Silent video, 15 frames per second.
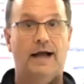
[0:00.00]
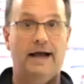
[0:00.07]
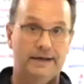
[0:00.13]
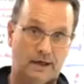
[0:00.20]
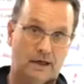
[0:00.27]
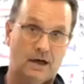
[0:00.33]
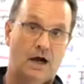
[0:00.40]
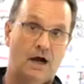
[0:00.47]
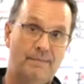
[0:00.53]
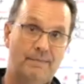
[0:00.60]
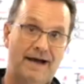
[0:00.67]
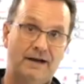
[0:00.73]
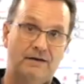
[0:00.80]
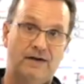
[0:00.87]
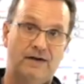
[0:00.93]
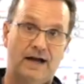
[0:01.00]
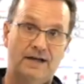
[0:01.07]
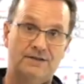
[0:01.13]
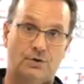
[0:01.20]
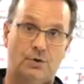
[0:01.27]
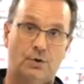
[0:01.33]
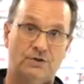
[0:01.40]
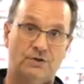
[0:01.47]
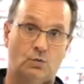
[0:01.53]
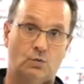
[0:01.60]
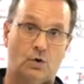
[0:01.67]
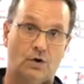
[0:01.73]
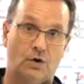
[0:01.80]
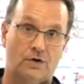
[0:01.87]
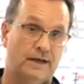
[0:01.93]
and a combat advisor who has
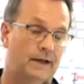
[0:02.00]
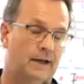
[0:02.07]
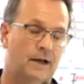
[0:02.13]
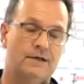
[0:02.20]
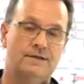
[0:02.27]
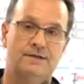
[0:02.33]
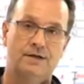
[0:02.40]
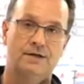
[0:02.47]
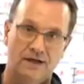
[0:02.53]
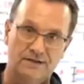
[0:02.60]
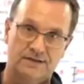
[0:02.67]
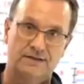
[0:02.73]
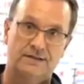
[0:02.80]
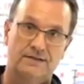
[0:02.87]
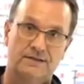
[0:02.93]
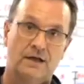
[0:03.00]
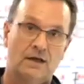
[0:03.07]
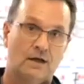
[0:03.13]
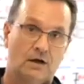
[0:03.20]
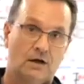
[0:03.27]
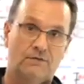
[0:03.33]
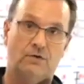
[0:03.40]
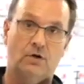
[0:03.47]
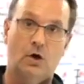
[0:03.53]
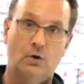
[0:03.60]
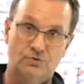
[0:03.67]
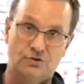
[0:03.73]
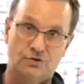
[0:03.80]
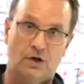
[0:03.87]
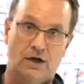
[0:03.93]
worked in dozens of
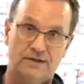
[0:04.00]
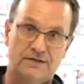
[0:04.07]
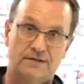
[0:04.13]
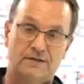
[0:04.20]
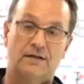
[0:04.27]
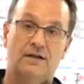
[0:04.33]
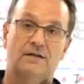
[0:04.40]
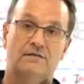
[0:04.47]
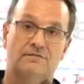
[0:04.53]
low trust,